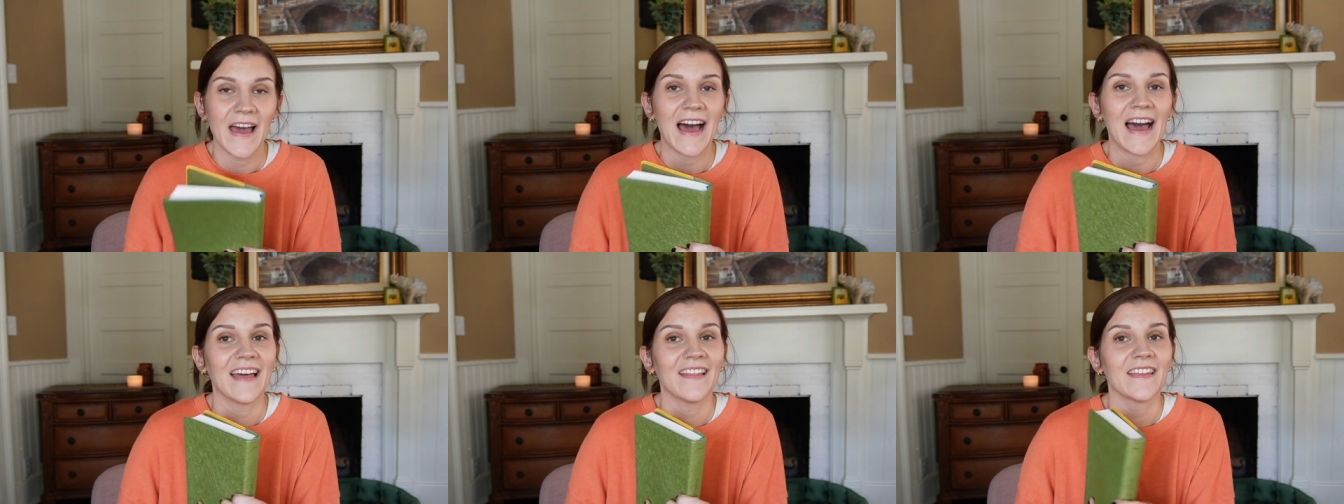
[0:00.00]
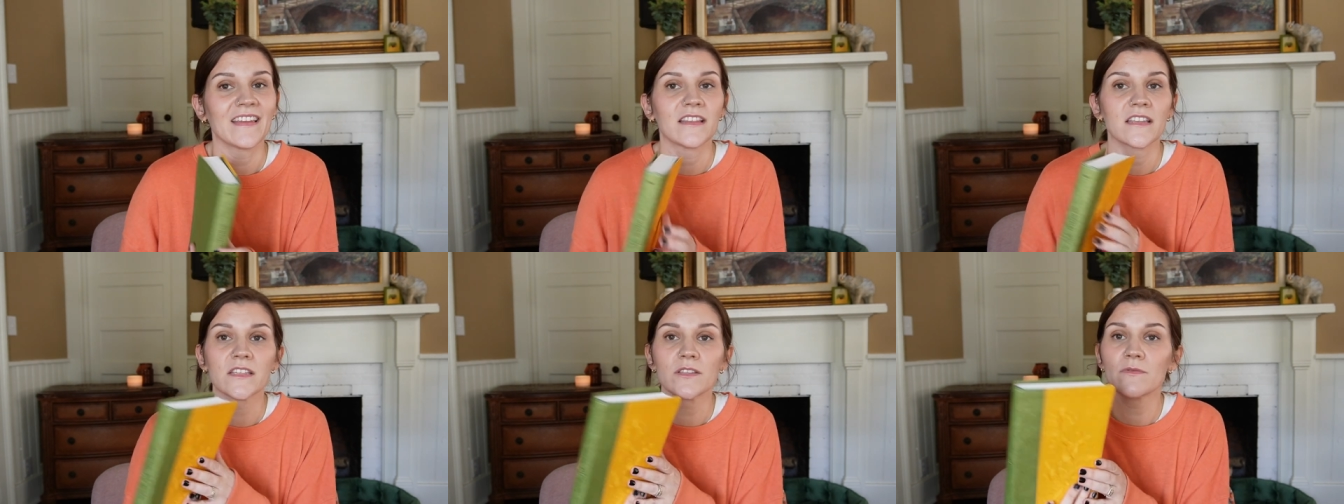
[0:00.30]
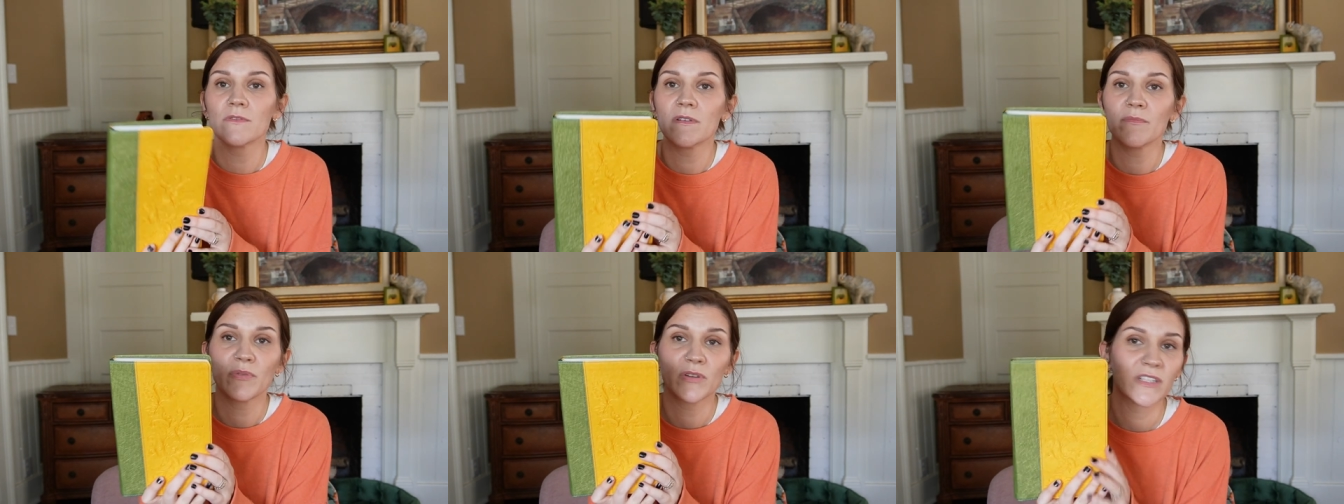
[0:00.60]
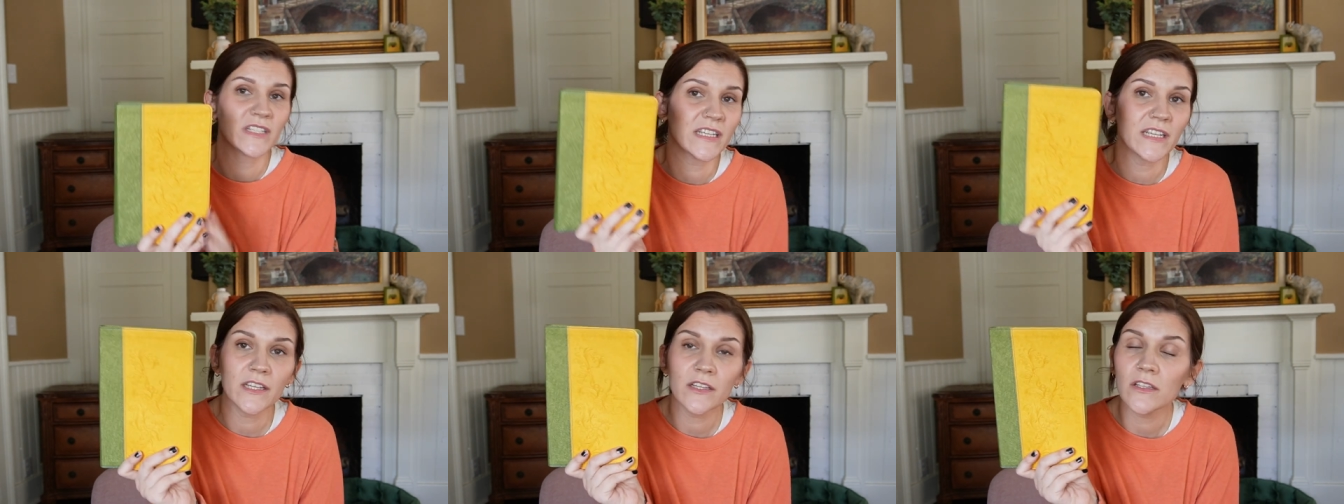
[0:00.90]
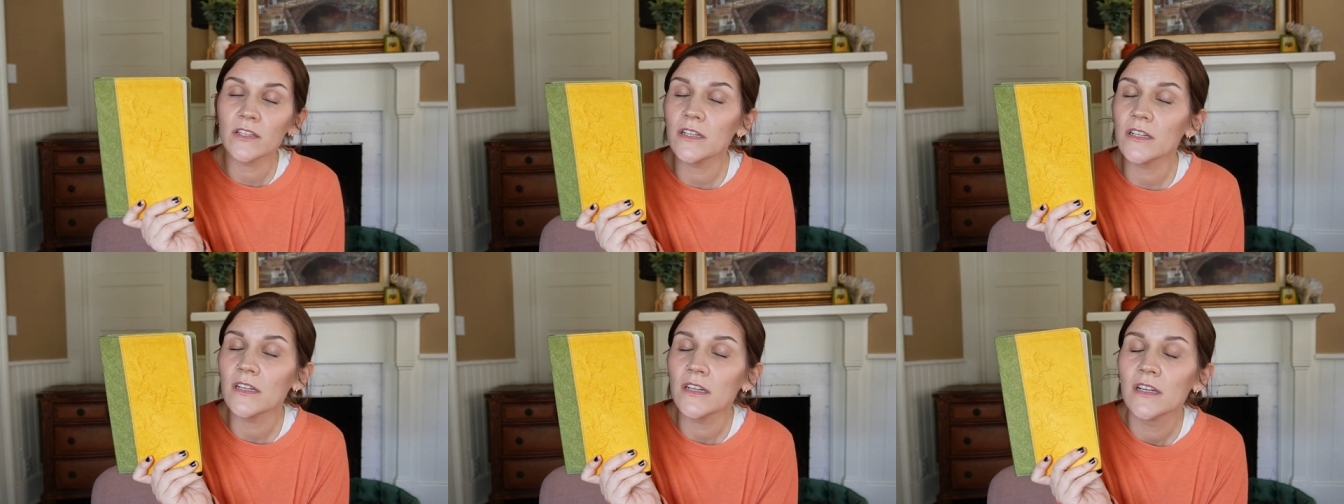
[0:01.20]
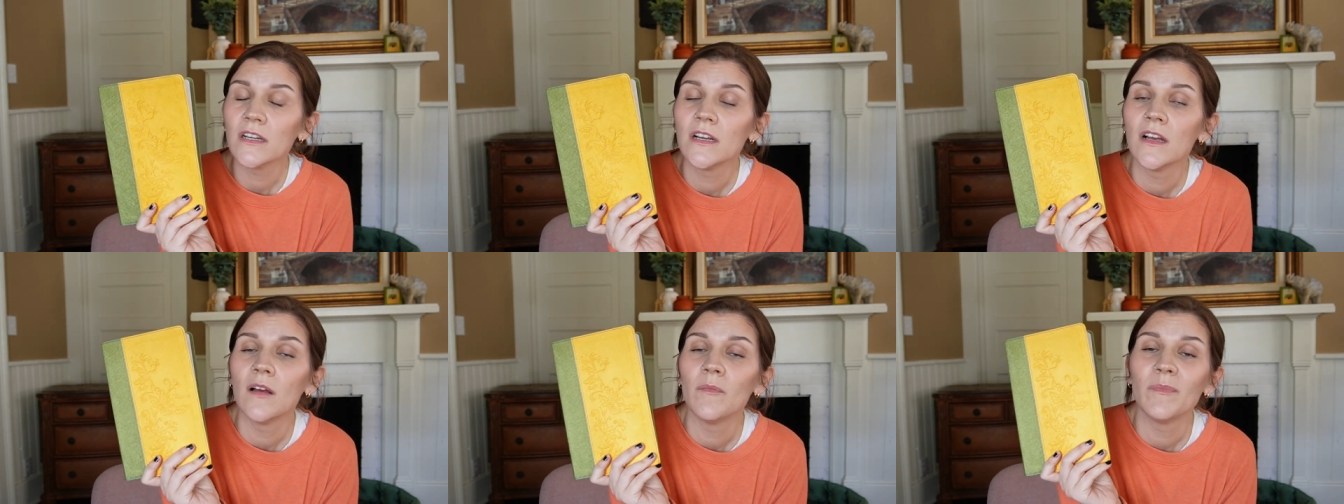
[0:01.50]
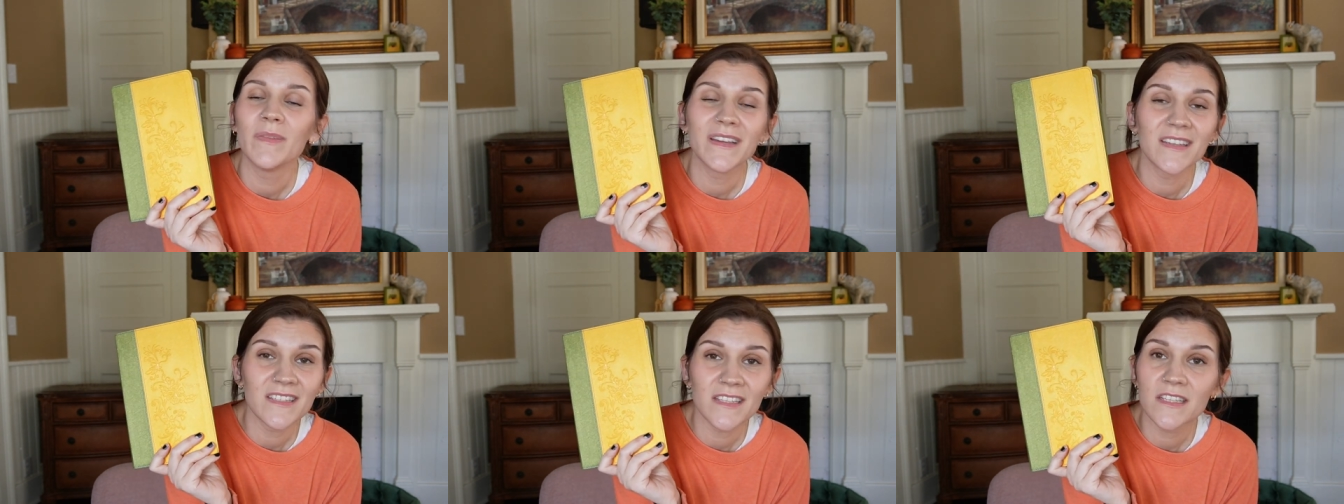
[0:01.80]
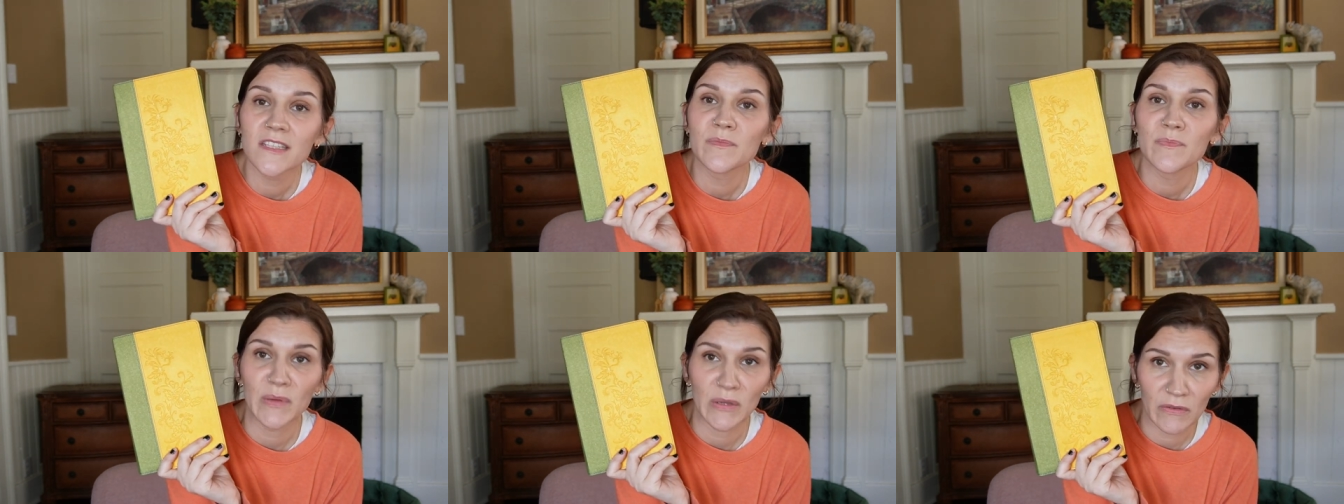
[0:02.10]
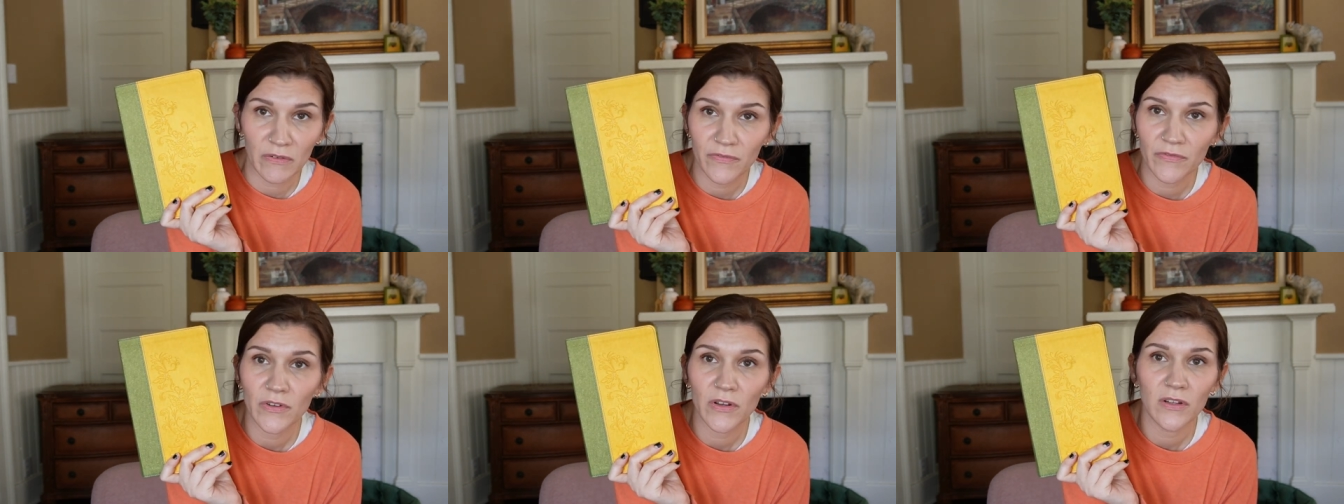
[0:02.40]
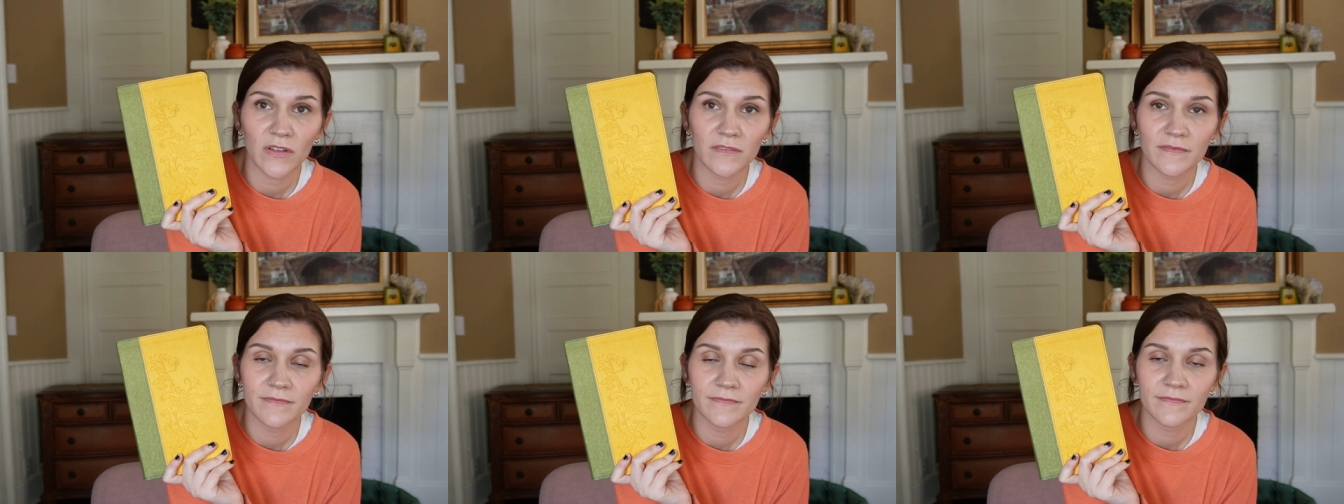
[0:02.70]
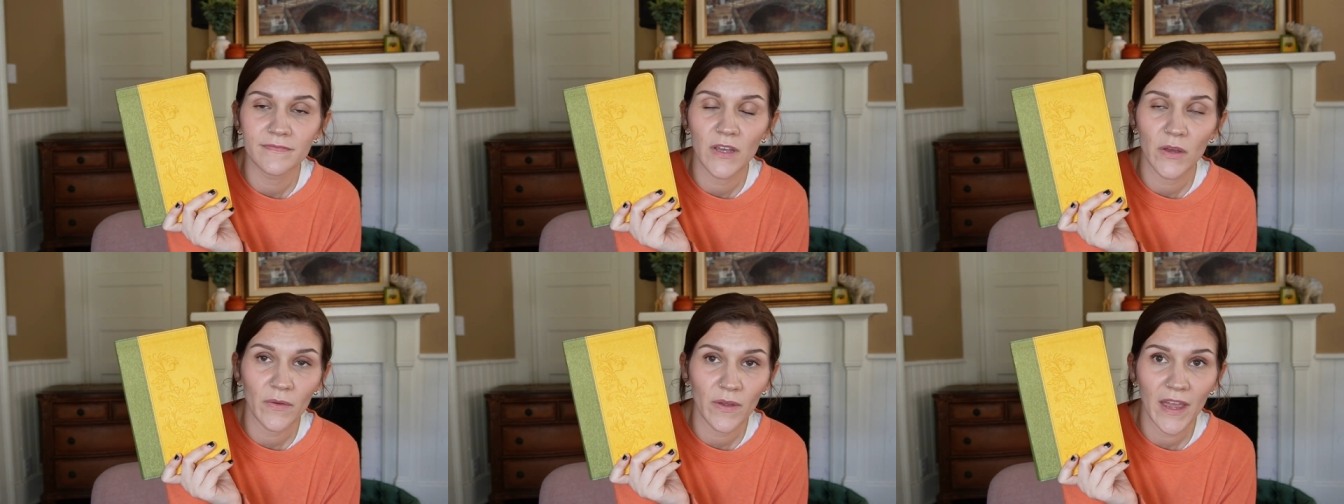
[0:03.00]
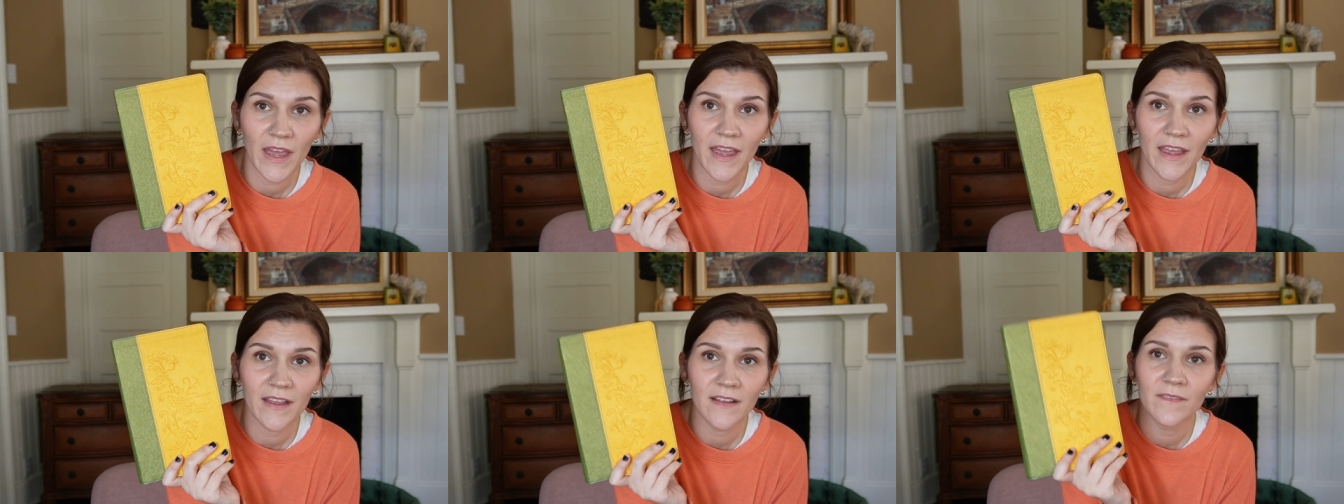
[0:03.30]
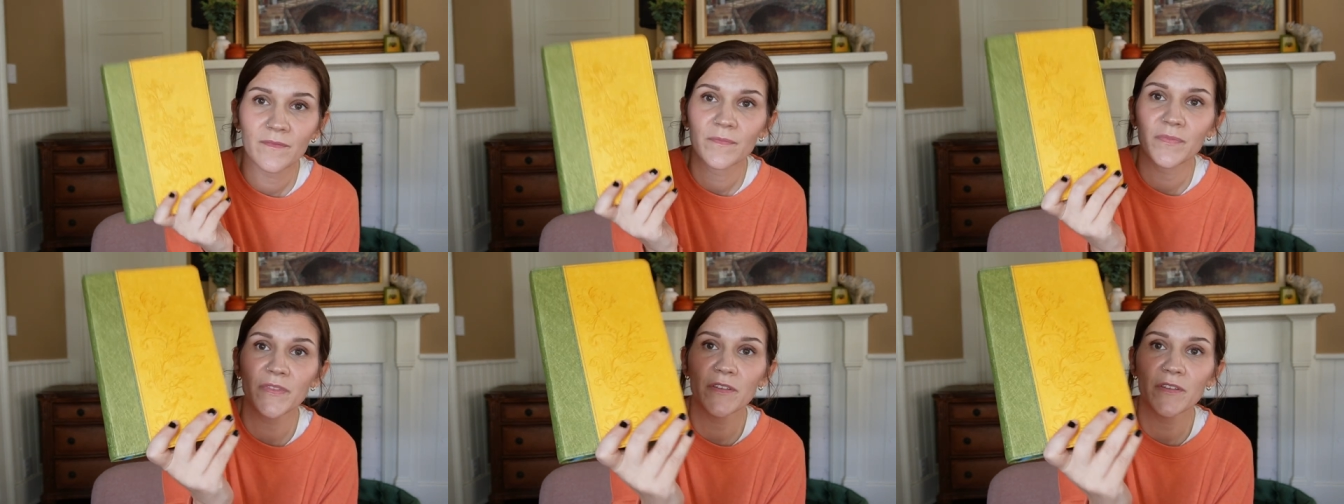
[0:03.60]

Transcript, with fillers: I like this one in particular because it's beautiful, okay?